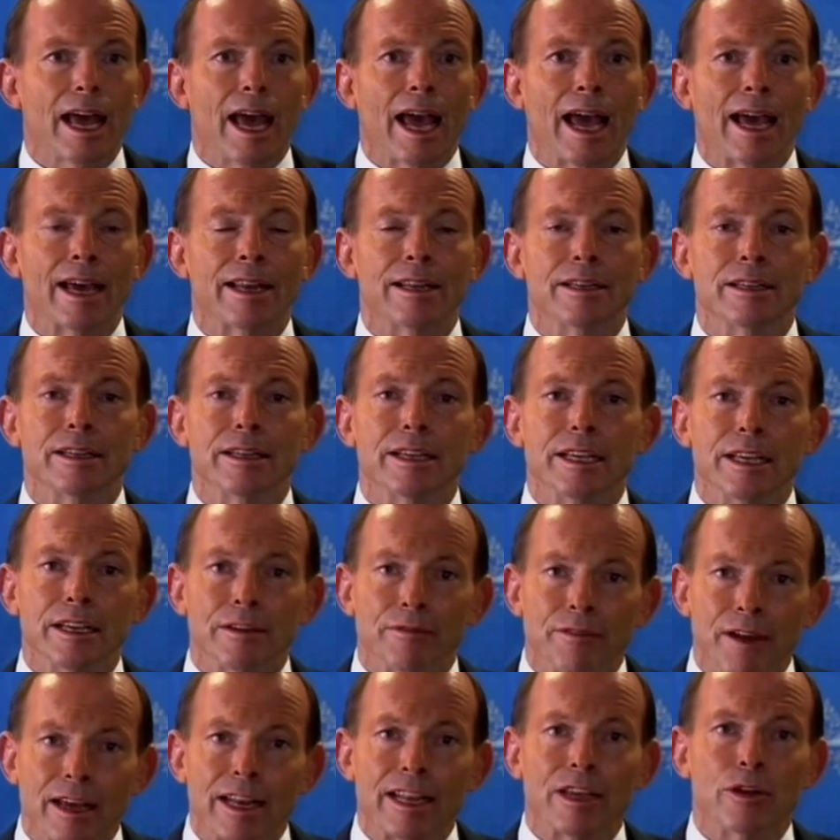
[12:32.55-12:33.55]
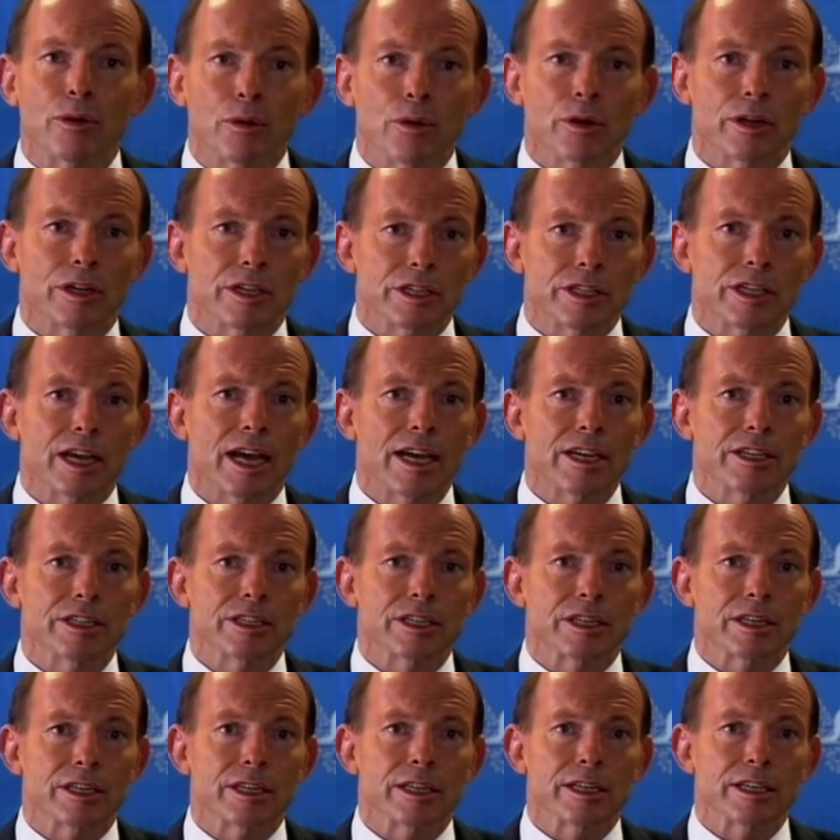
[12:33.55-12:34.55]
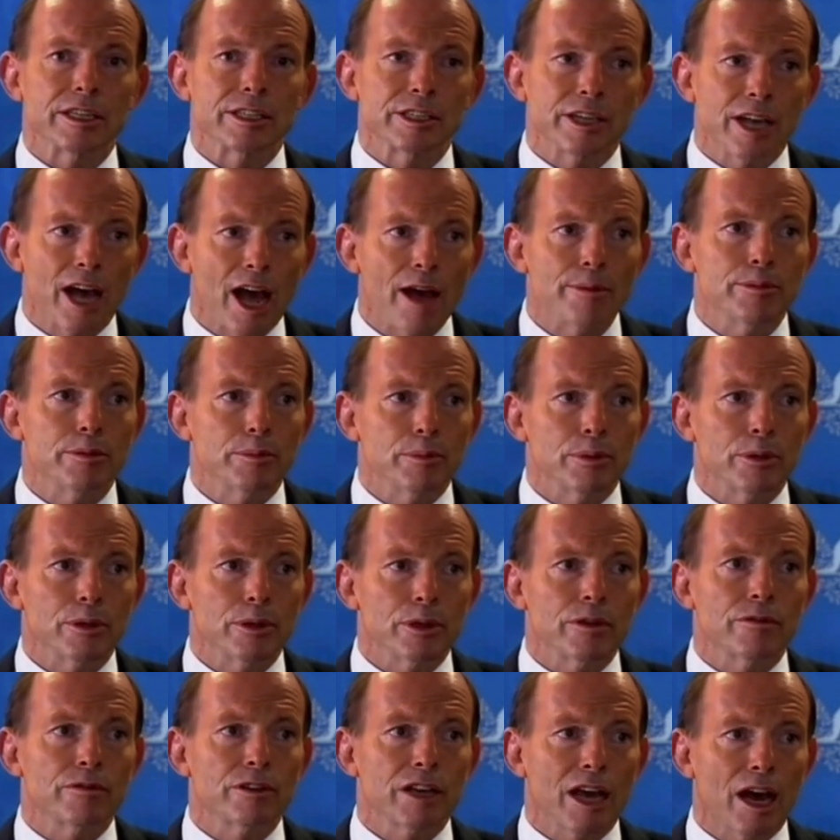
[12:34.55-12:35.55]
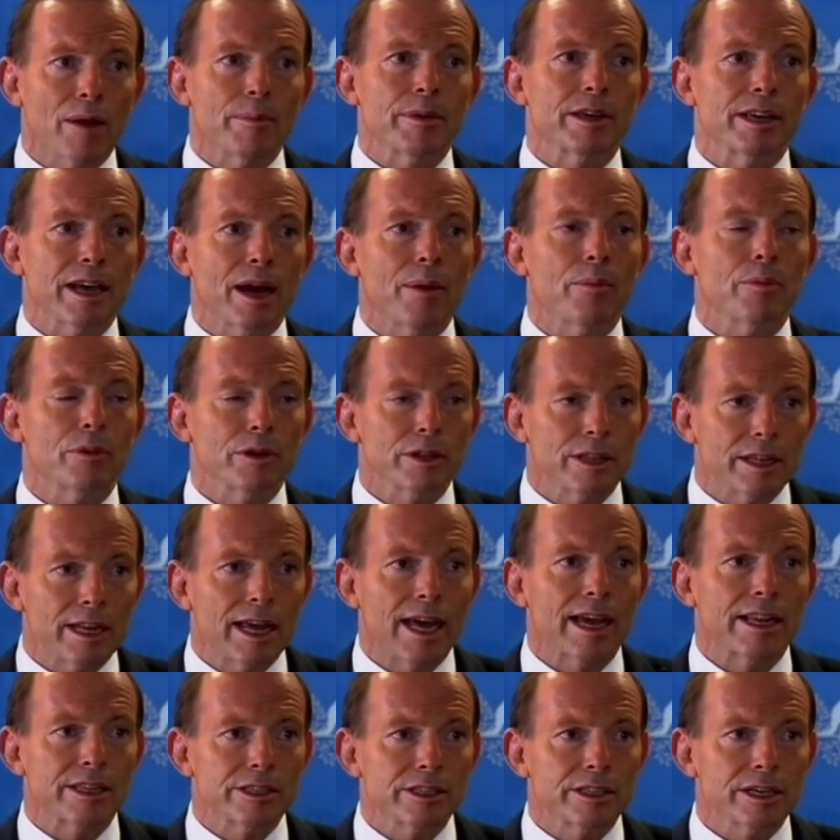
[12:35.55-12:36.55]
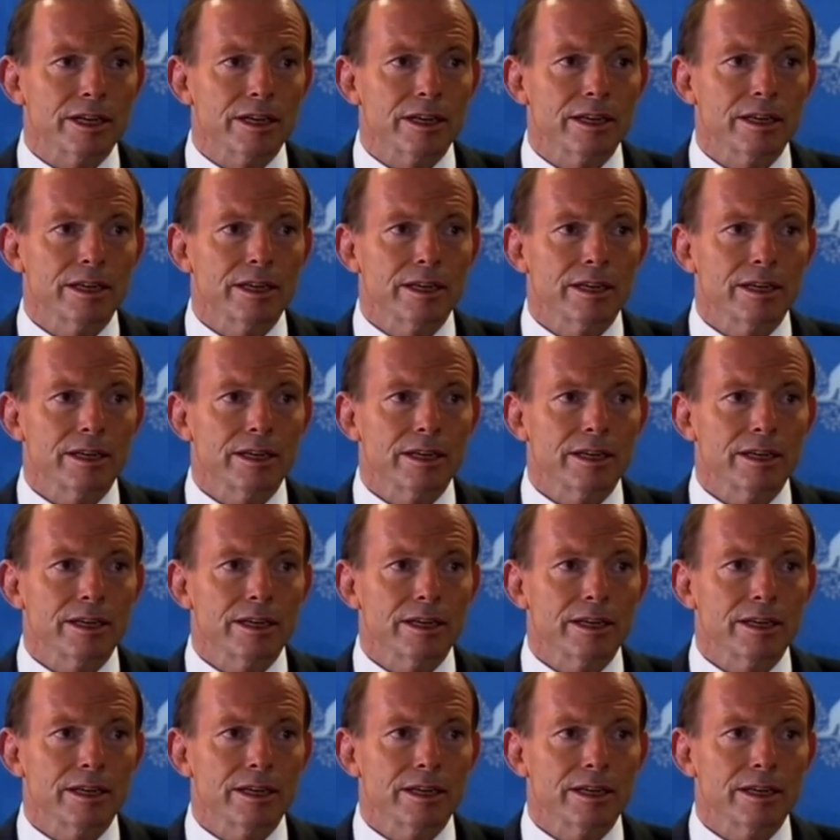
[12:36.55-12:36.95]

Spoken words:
and if any organisation is capable of coming up with an answer,